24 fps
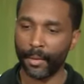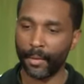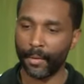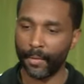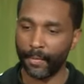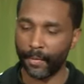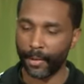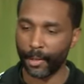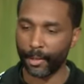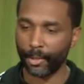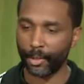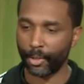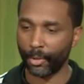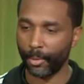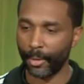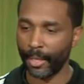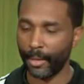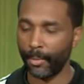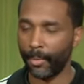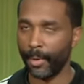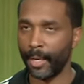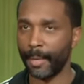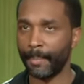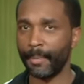verse
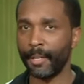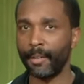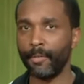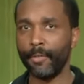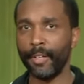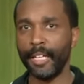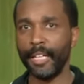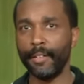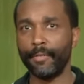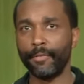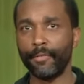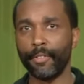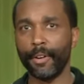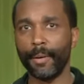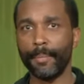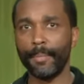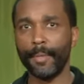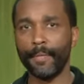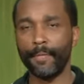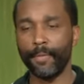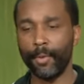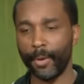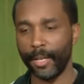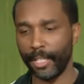21. I'm going to read from the
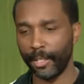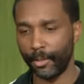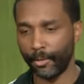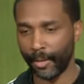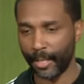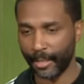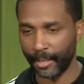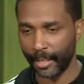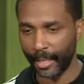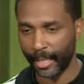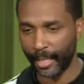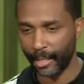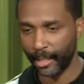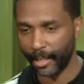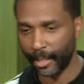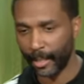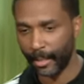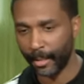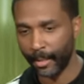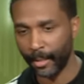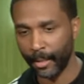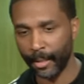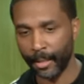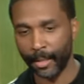voice translation.
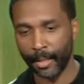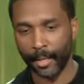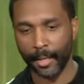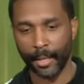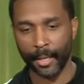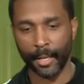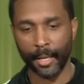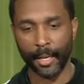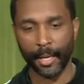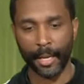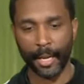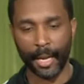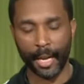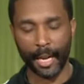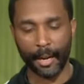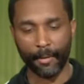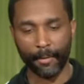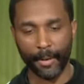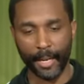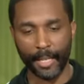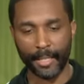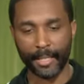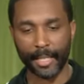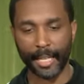It
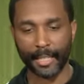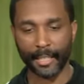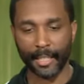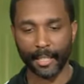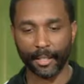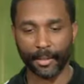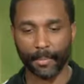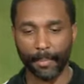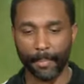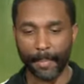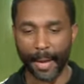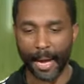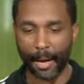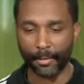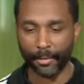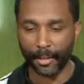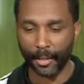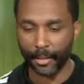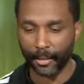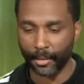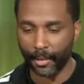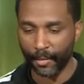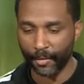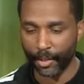reads like this
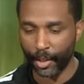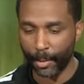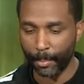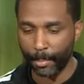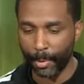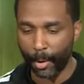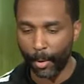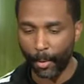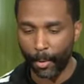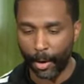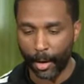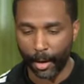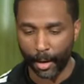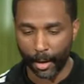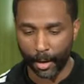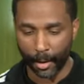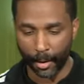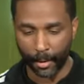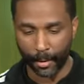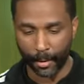Mountains of Gilboa,